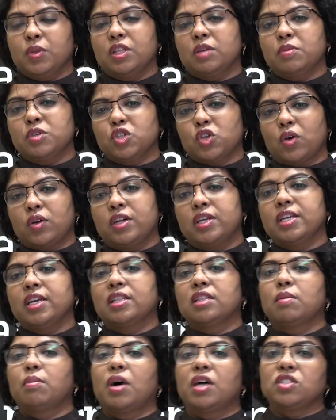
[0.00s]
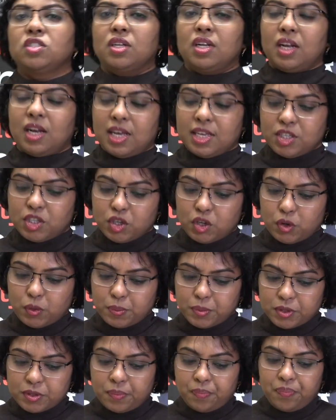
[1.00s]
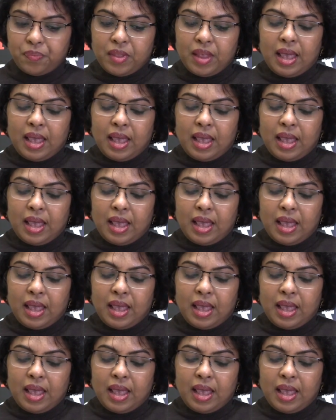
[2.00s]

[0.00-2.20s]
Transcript: majority and the marginalized groups.